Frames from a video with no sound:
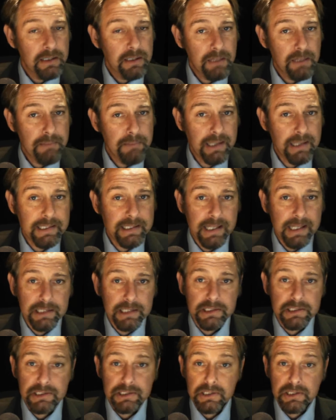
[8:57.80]
Now, many
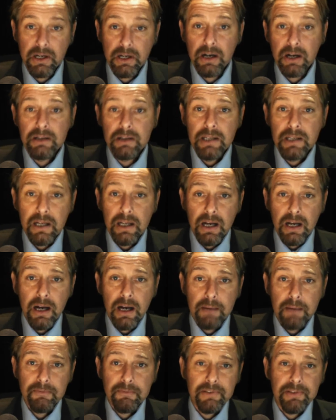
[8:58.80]
thanks to Star
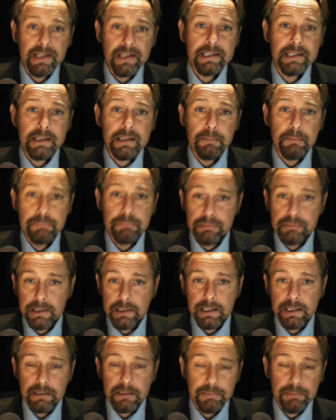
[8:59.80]
um, for this
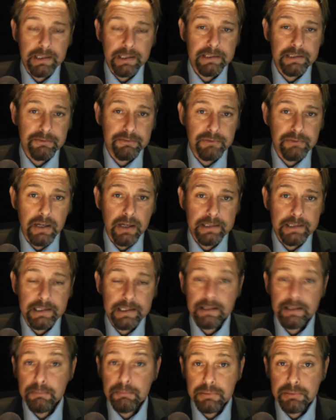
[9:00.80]
brilliant piece of
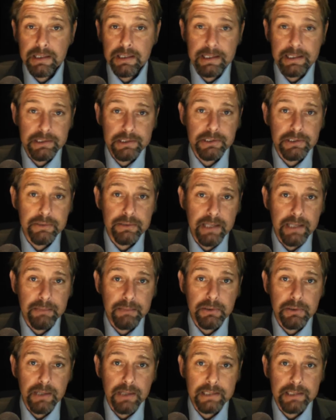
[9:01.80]
writing, and please do
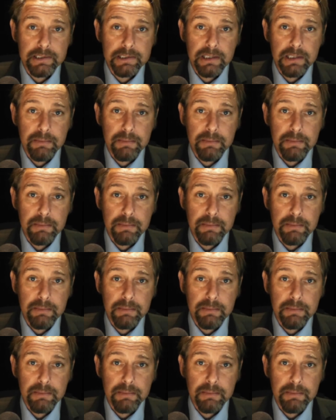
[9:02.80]
keep your letters